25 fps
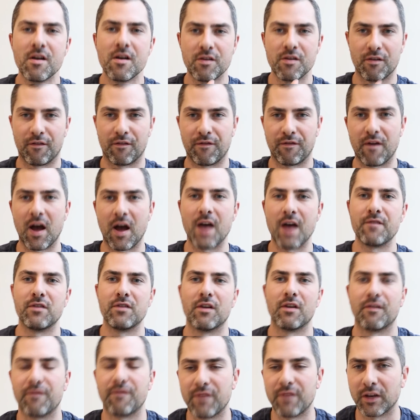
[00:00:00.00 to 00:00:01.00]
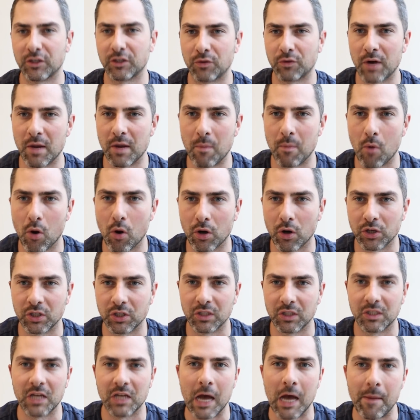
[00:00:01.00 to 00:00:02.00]
Your 5-year fixed rate mortgage
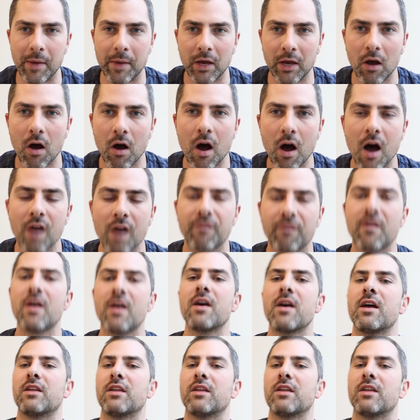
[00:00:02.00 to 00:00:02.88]
is coming off.